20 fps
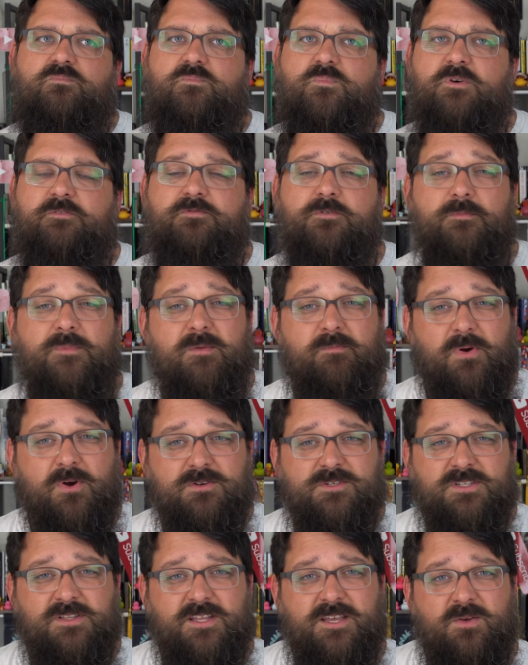But for me
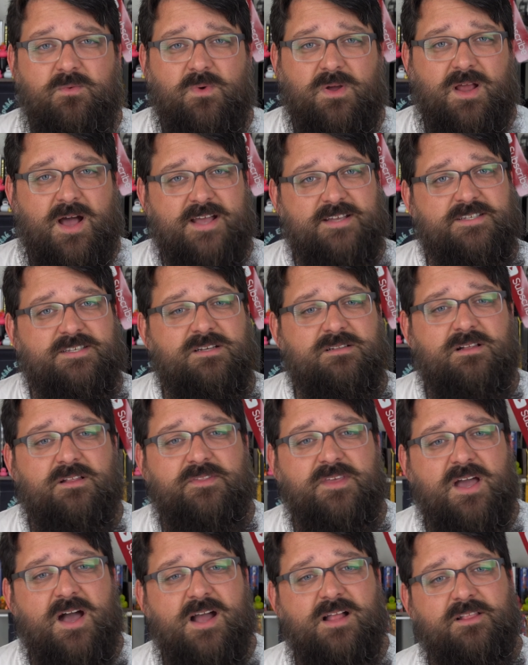personally, when I sail
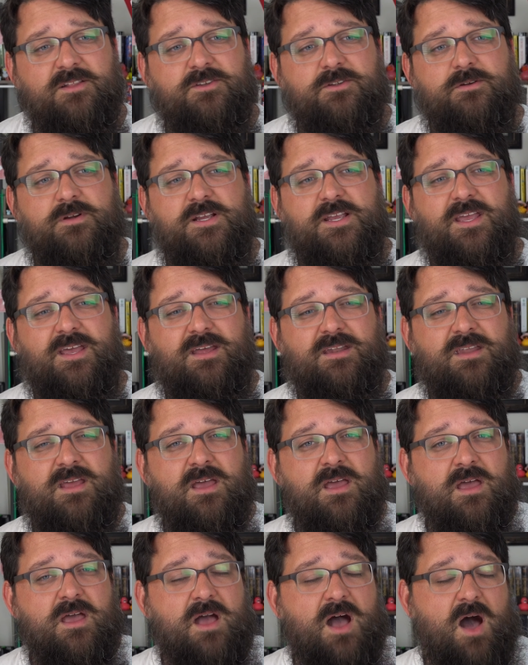on the Islander again,
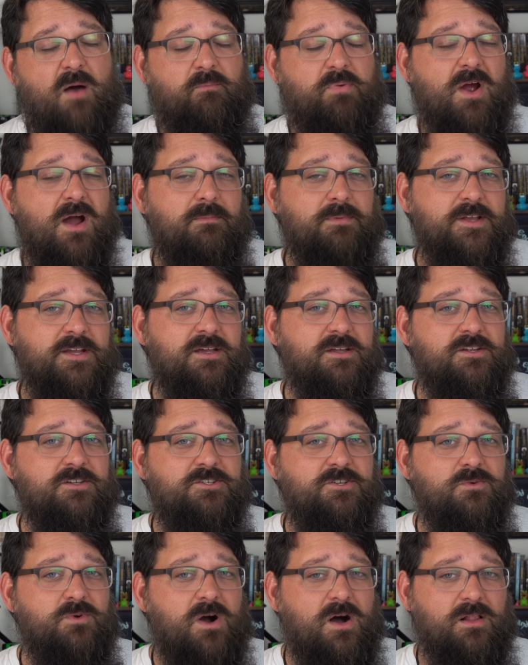I'm probably gonna
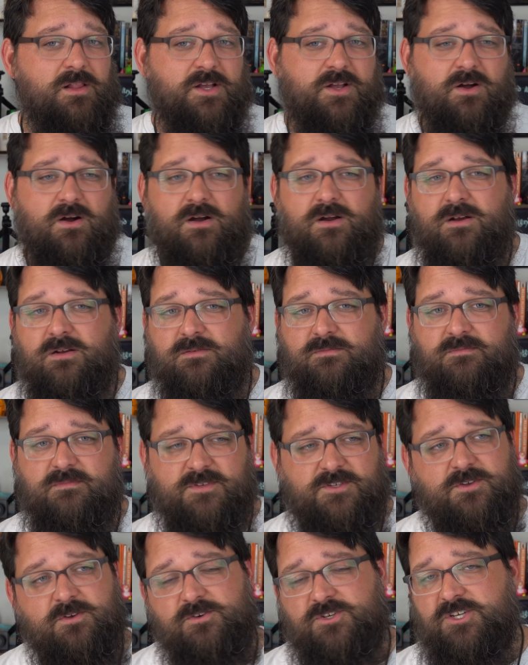do a la carte,
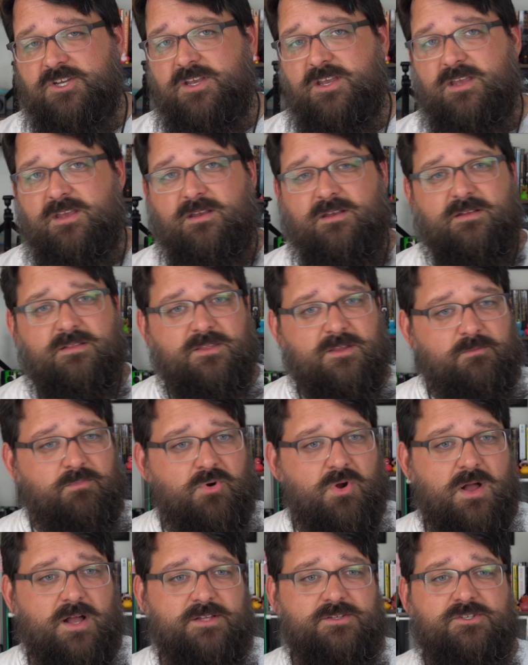sushi, the
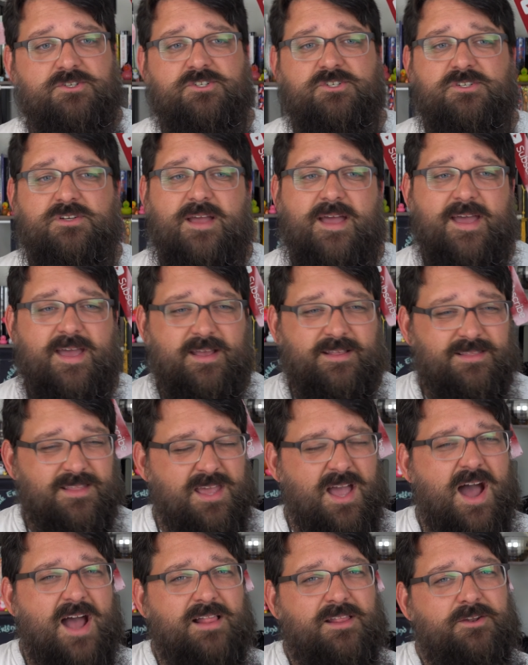brunch, and
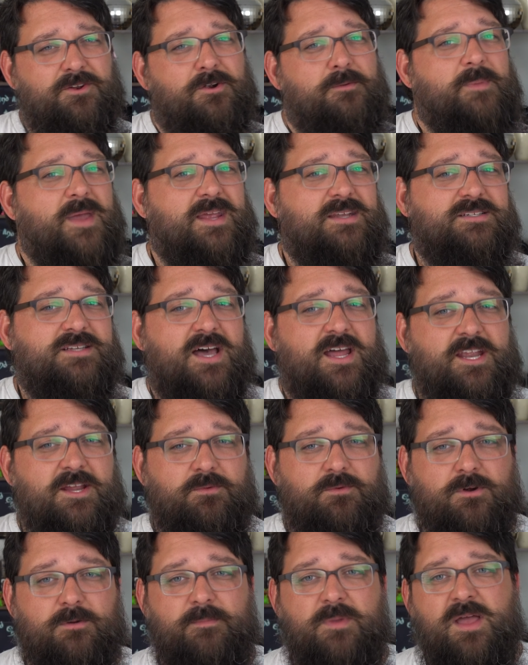the Islander main
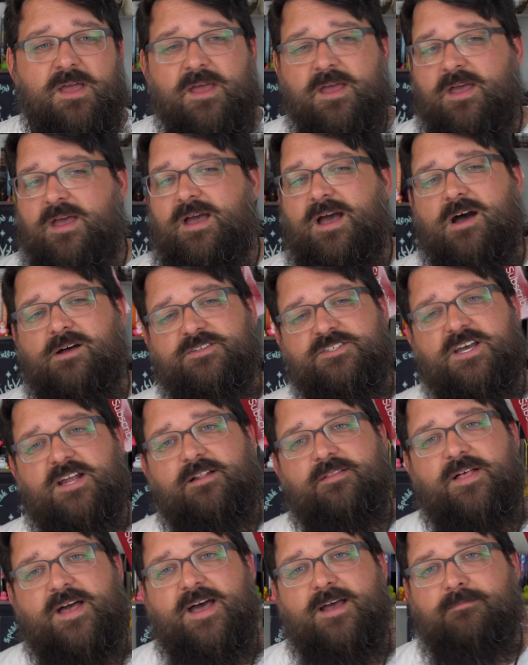dining room.
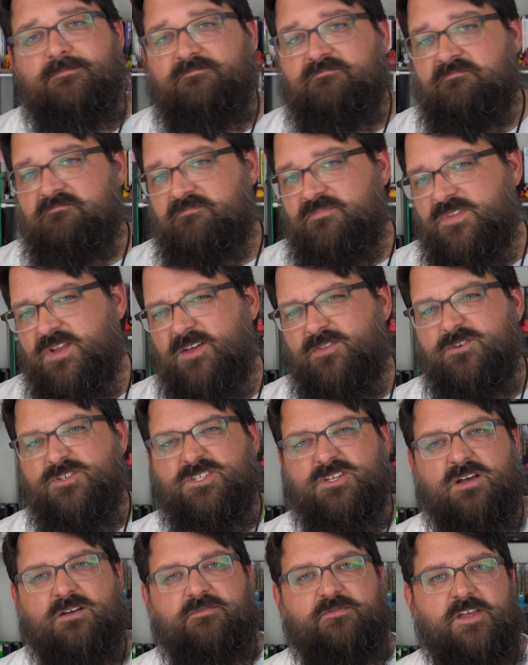Outside of that, the other
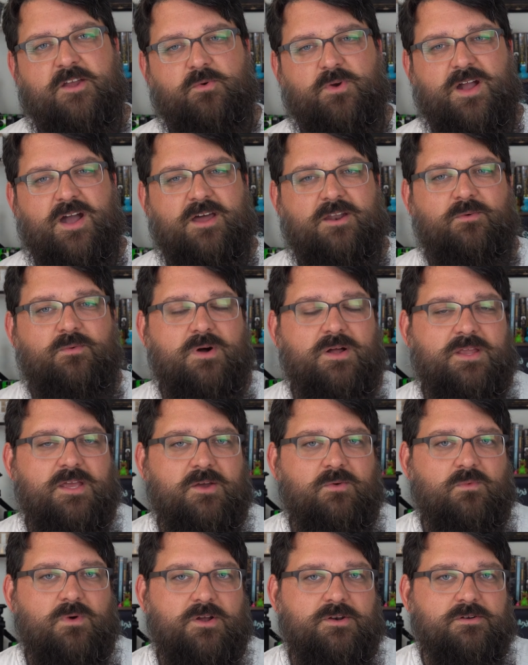stuff, they were kind of
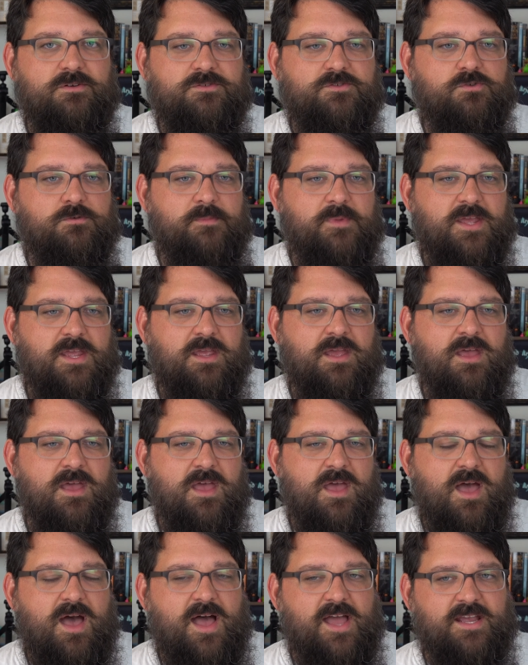one-hit wonders for me.
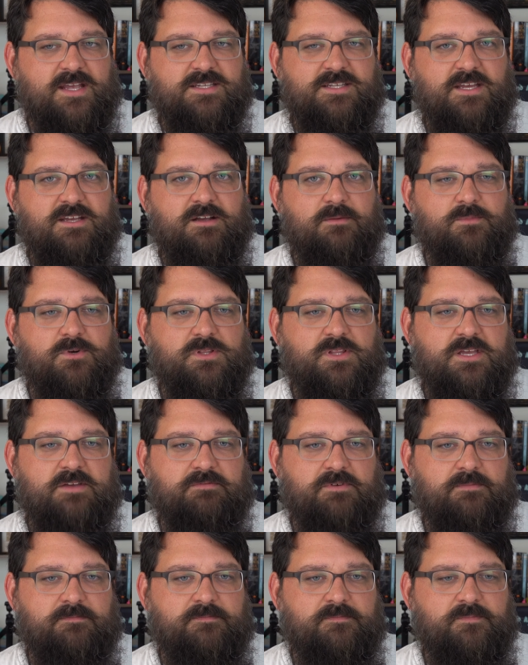I could take them or
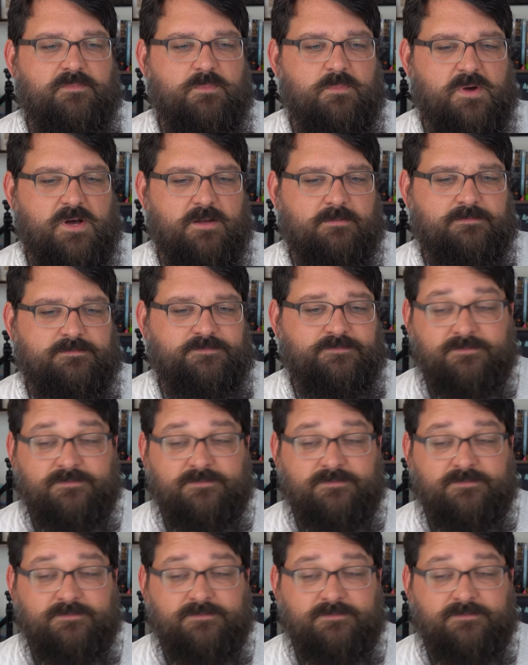leave them. But